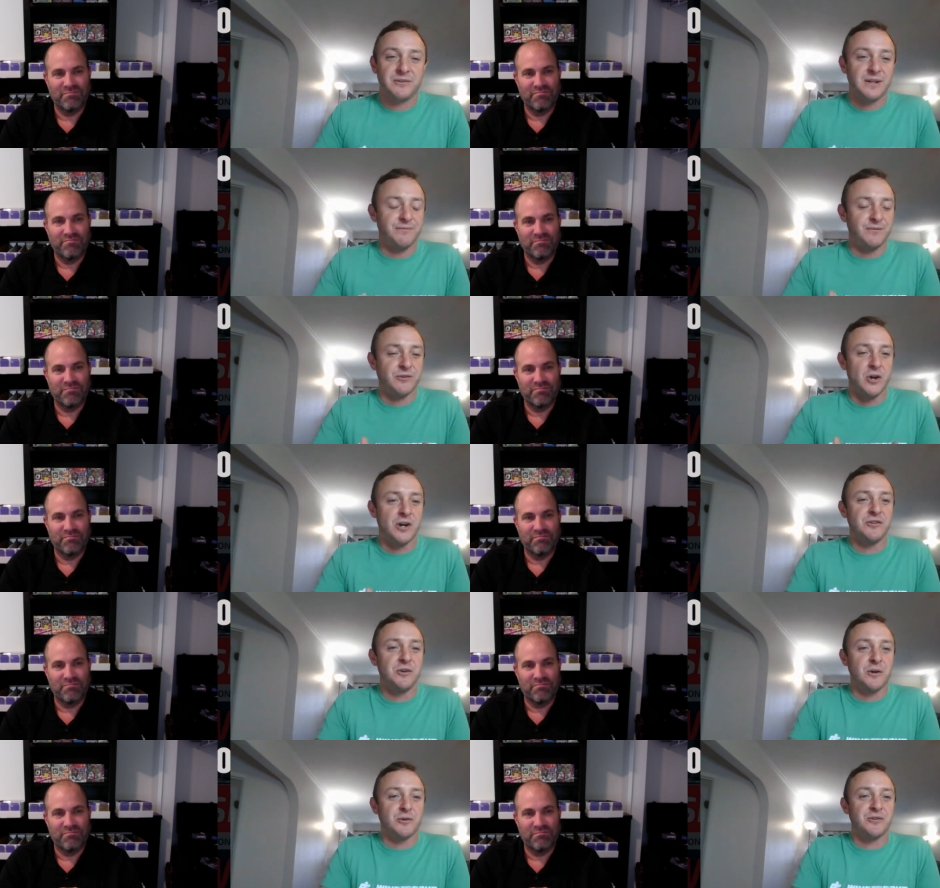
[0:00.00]
Speaker 1: if, as long as
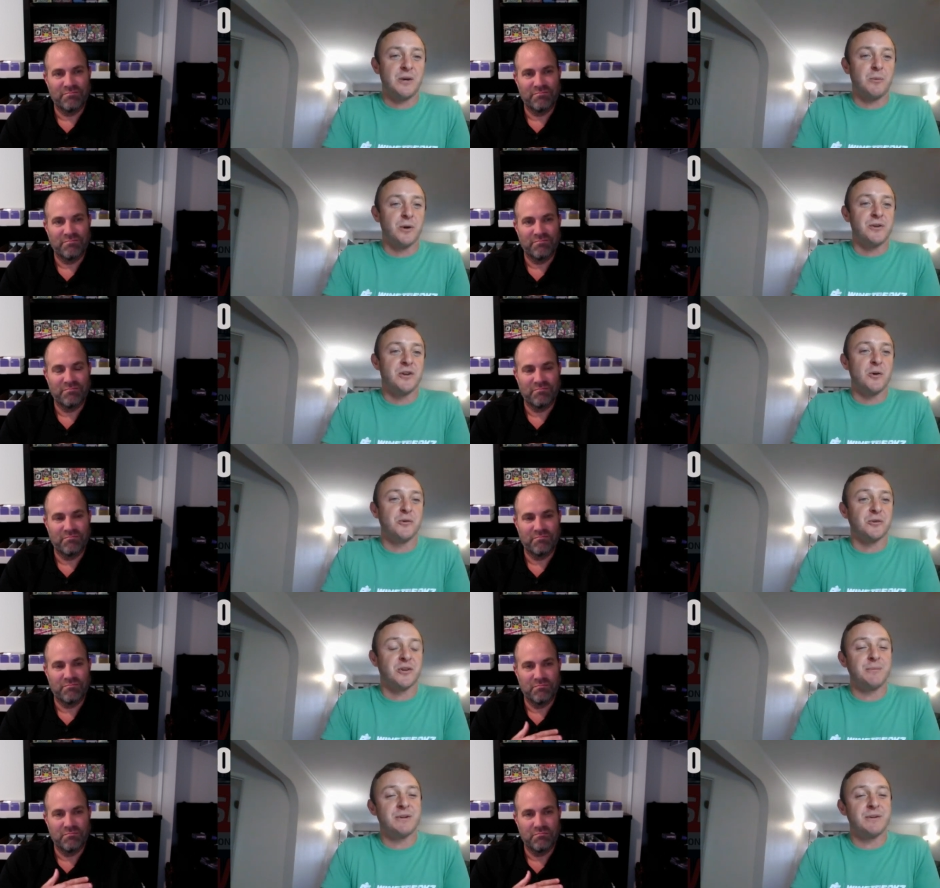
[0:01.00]
you understand where the no's are
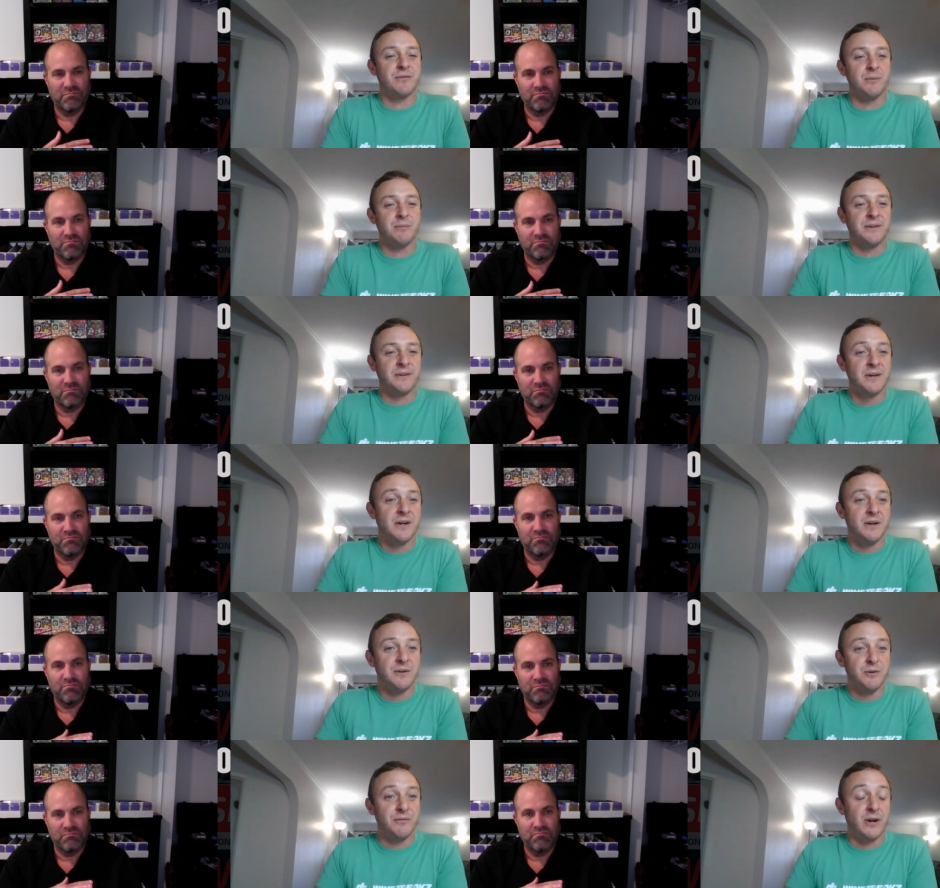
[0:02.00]
coming from and
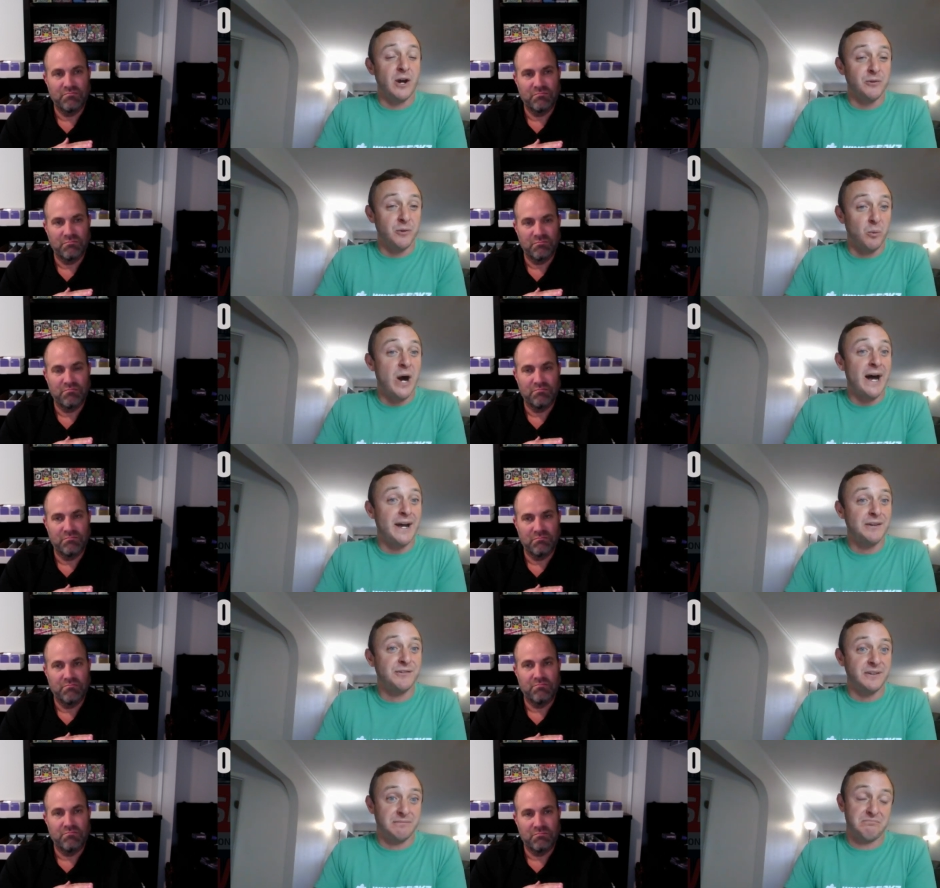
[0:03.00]
you figure out the
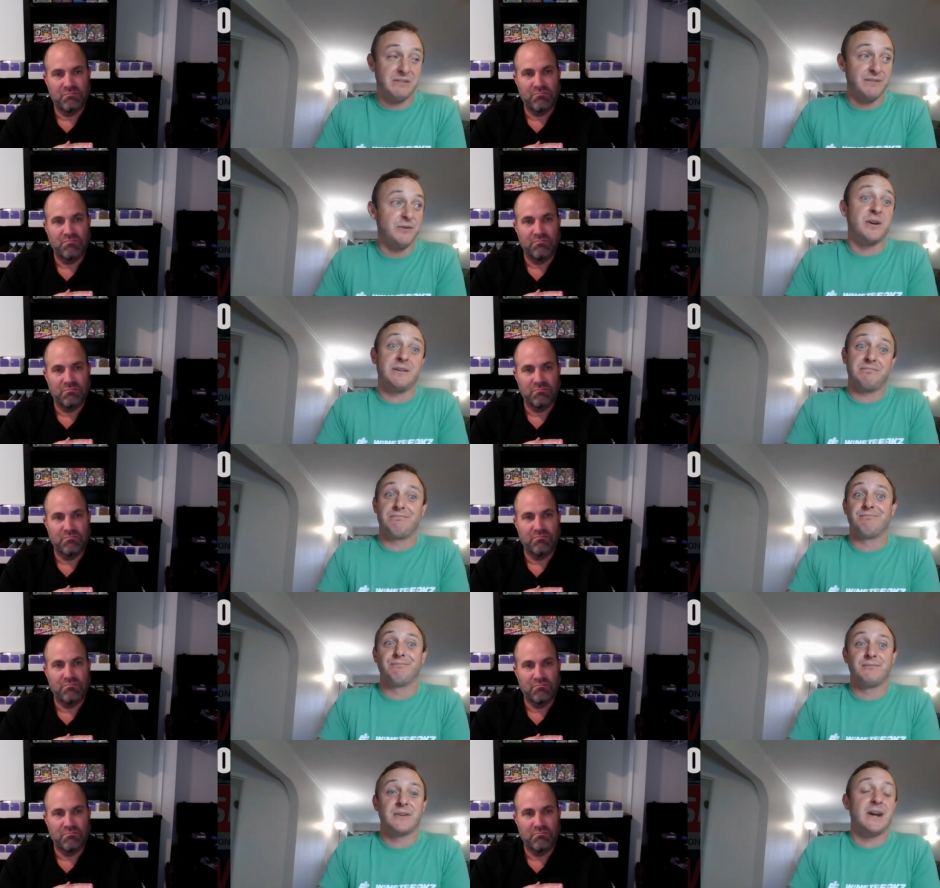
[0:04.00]
whys, and if you can
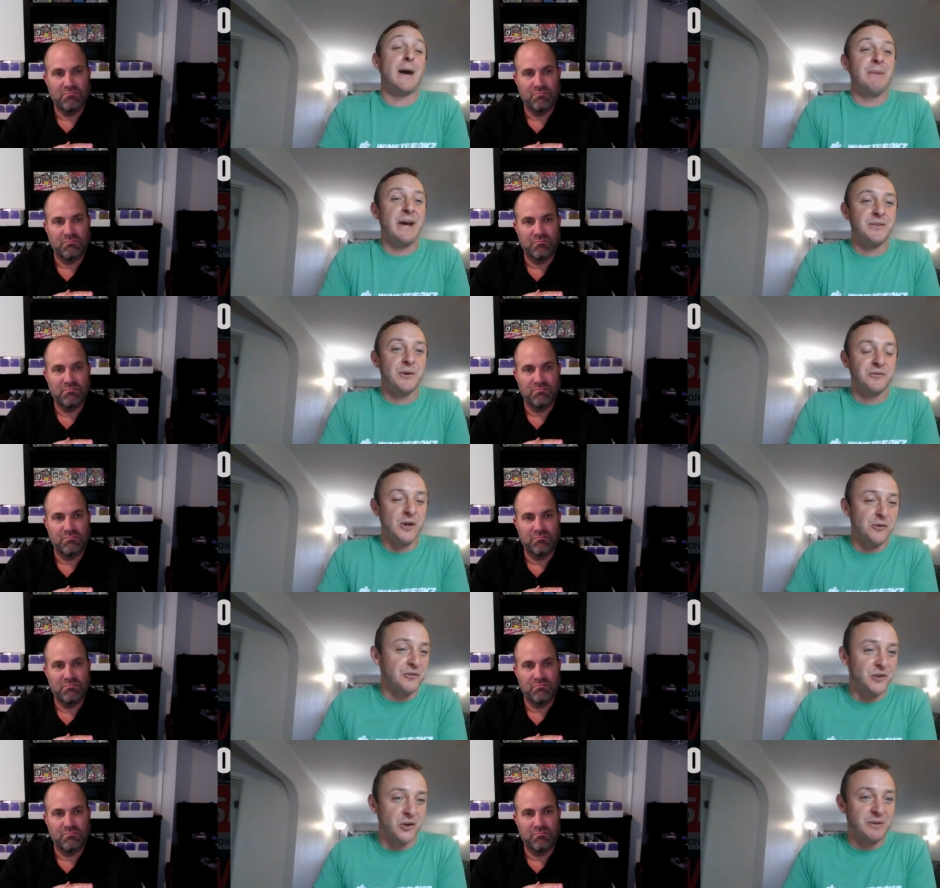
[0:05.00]
combat those
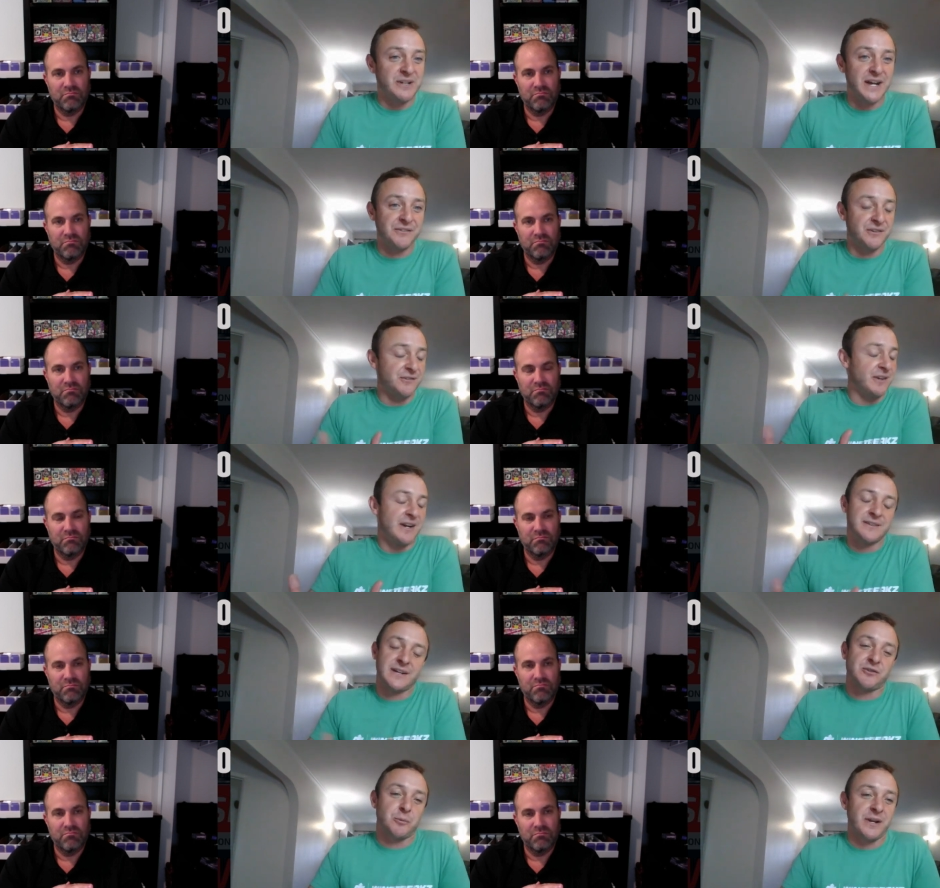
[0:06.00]
no's and turn them into yeses,
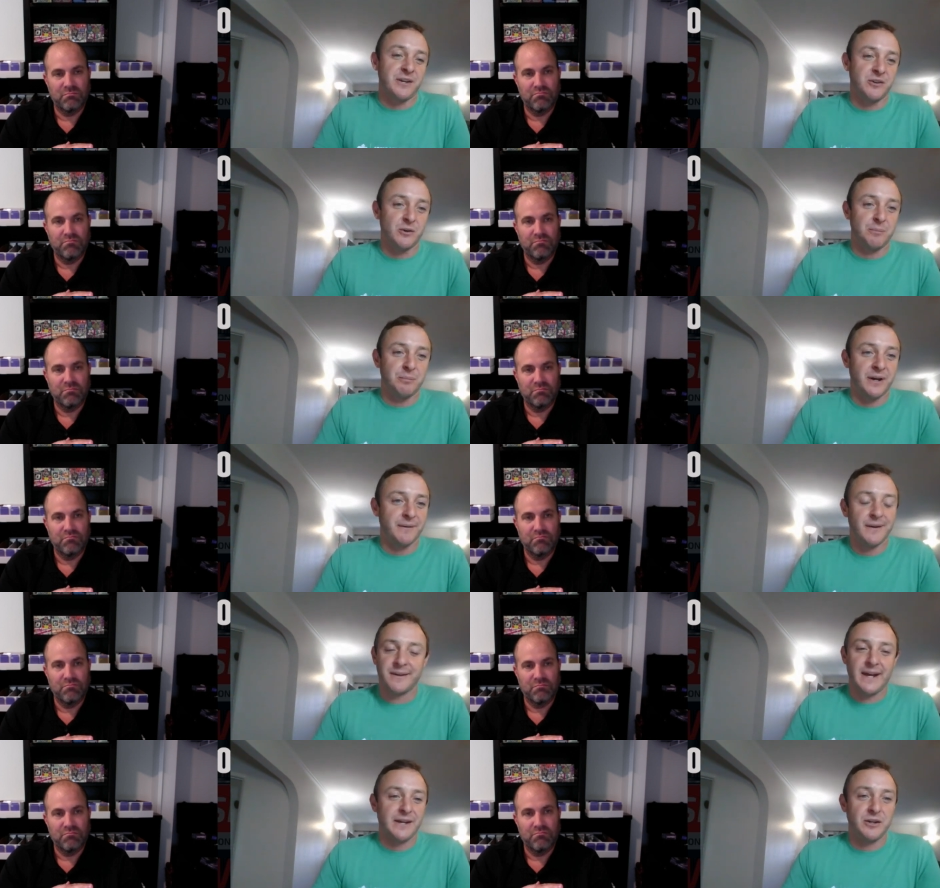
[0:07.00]
that's a way to do it. But
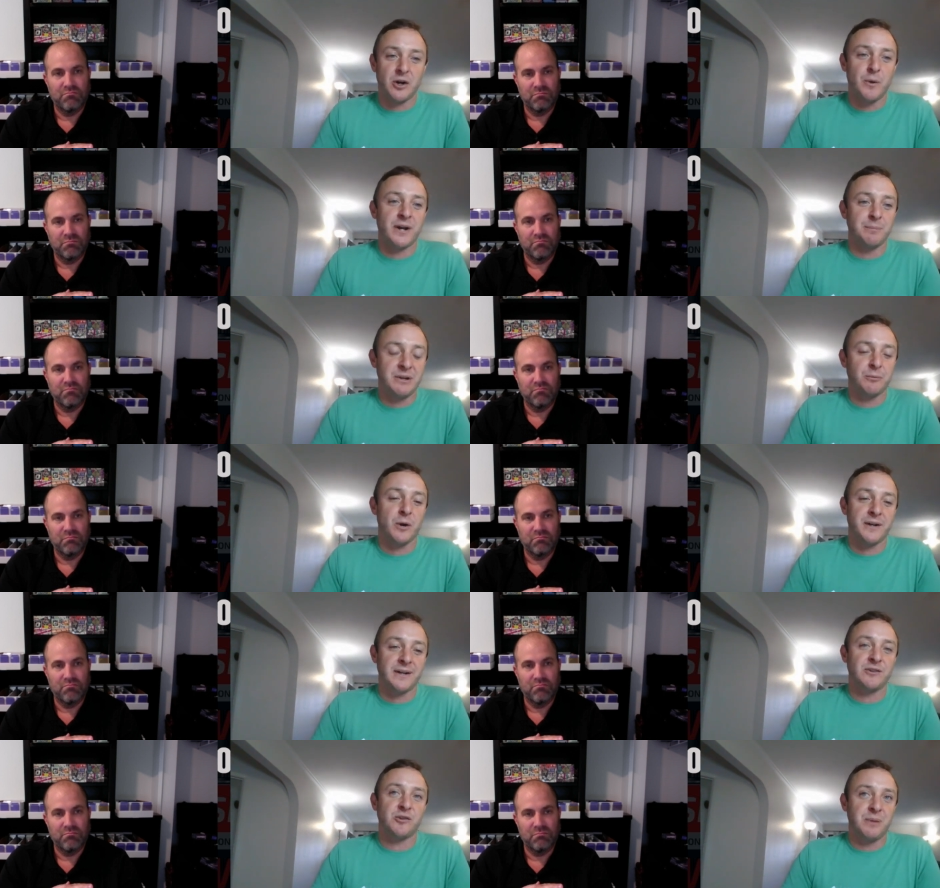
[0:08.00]
yeah, you don't want to be
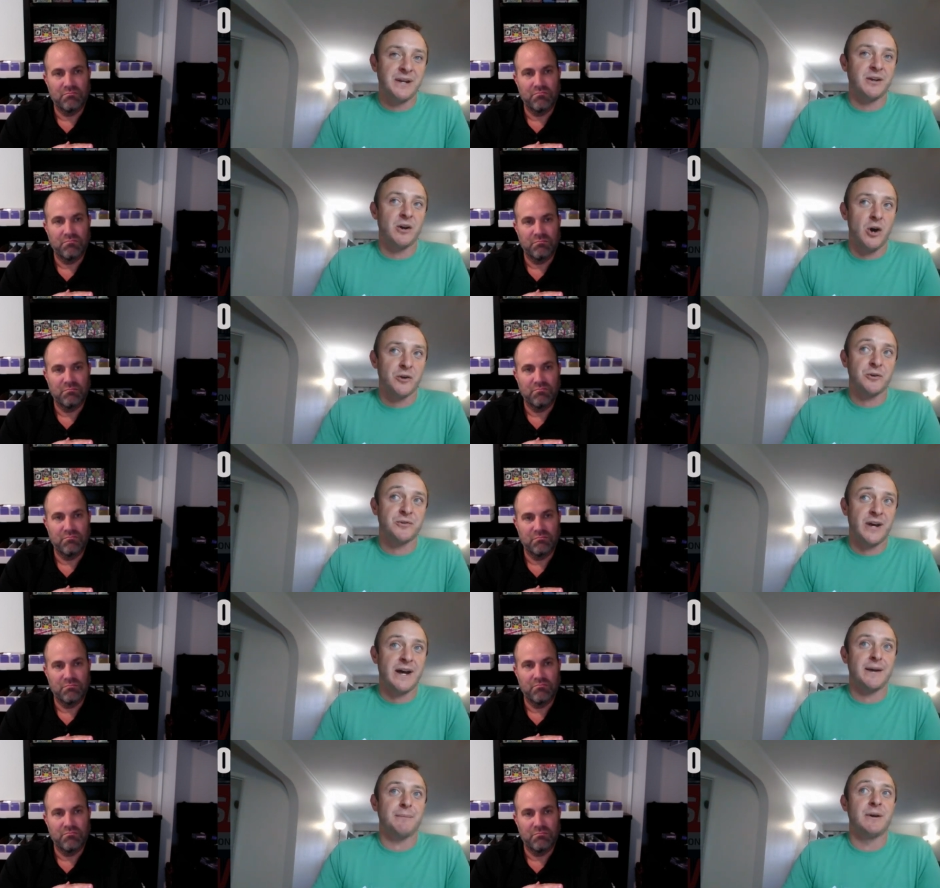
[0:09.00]
running and spending all your
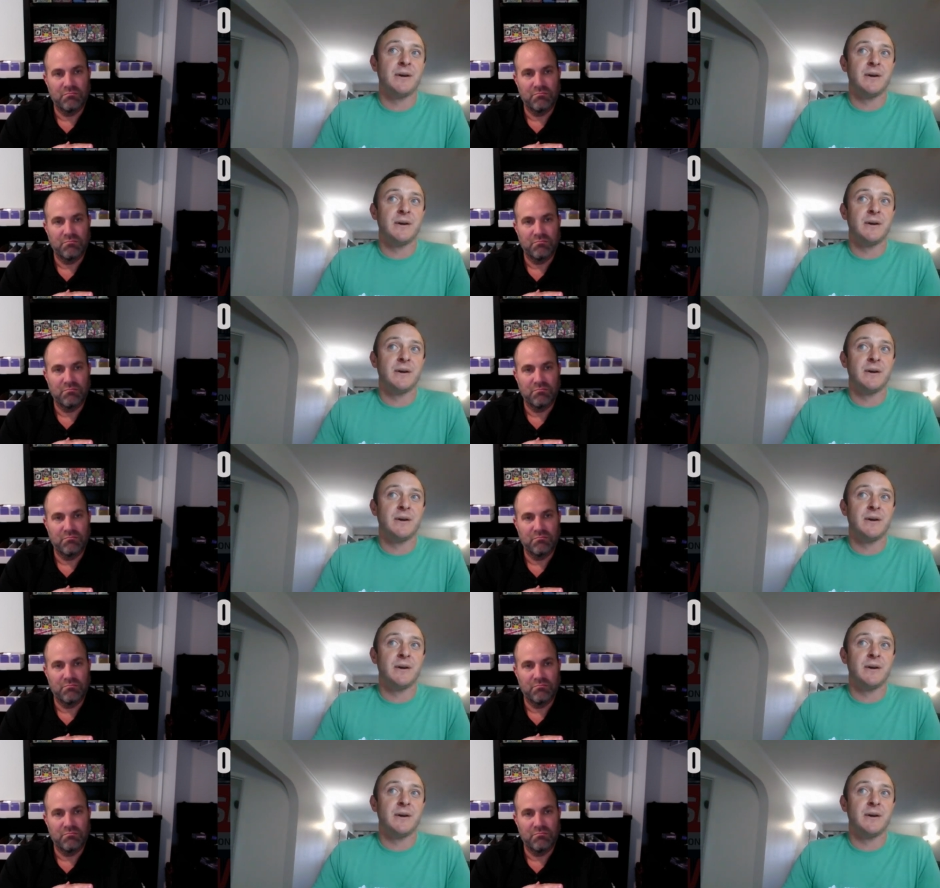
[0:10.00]
time